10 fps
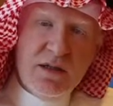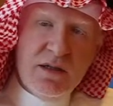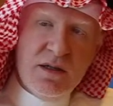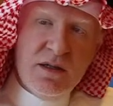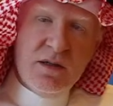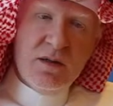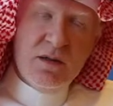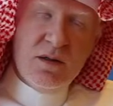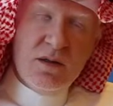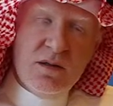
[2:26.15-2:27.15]
The
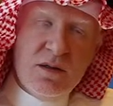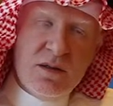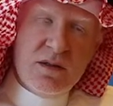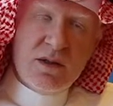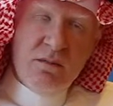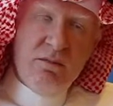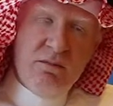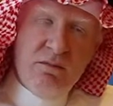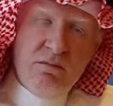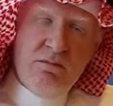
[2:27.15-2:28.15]

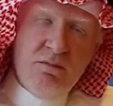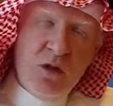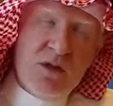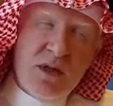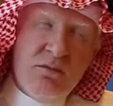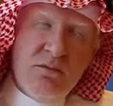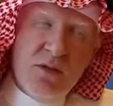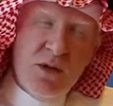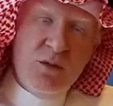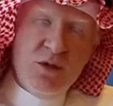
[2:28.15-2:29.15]

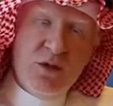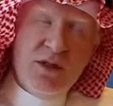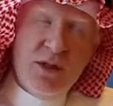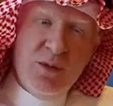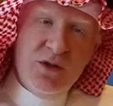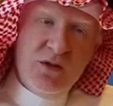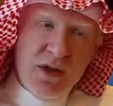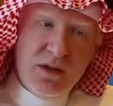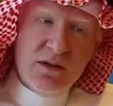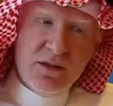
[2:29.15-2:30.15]
majority are a bit
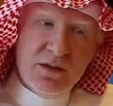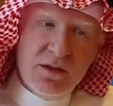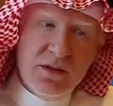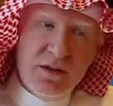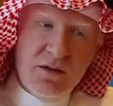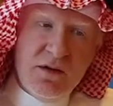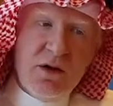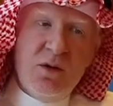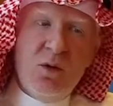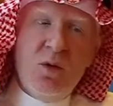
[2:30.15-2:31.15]
reluctant. They
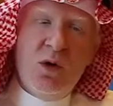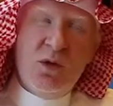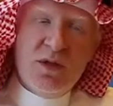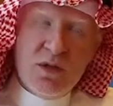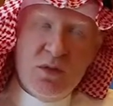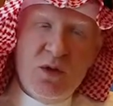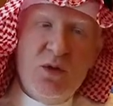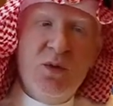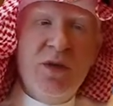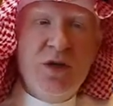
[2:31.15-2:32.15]
rather work with somebody
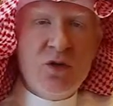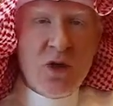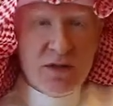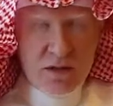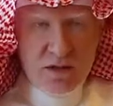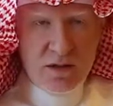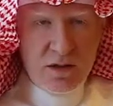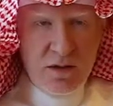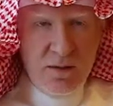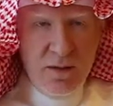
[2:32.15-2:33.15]
whom they trust
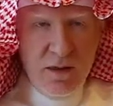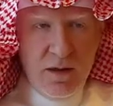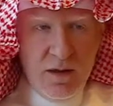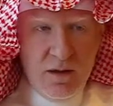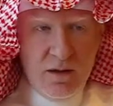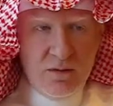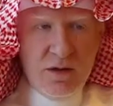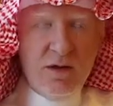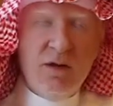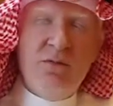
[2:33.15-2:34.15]

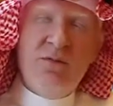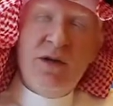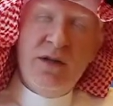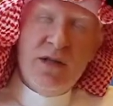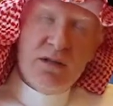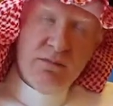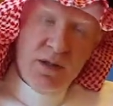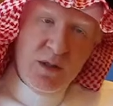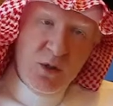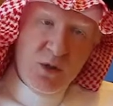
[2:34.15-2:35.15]
rather than finding
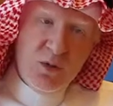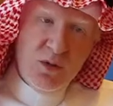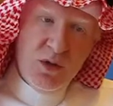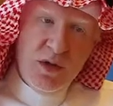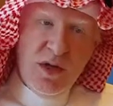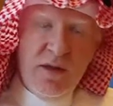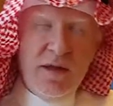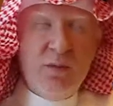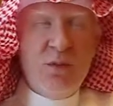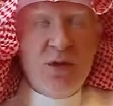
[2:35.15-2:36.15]
somebody new. And
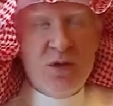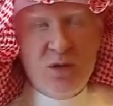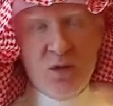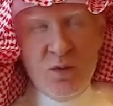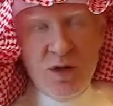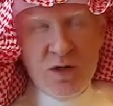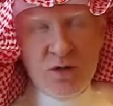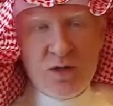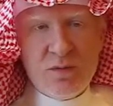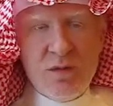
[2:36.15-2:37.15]
that person whom they
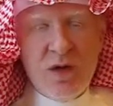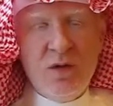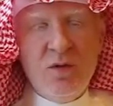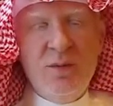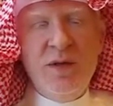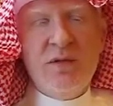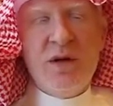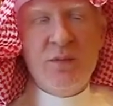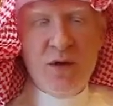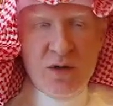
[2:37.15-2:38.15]
trust might not be the
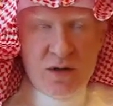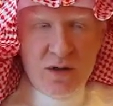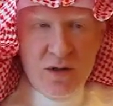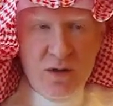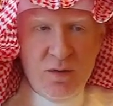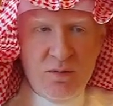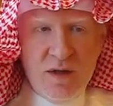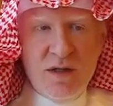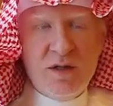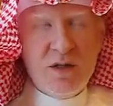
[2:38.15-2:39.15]
right person,
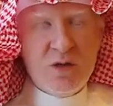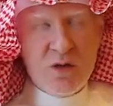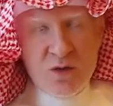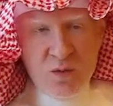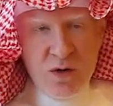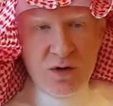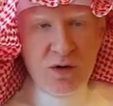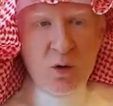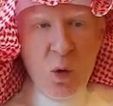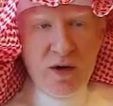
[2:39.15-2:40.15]
but he's a
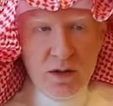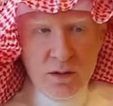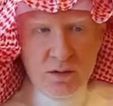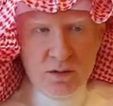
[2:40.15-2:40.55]
trustworthy, loyal.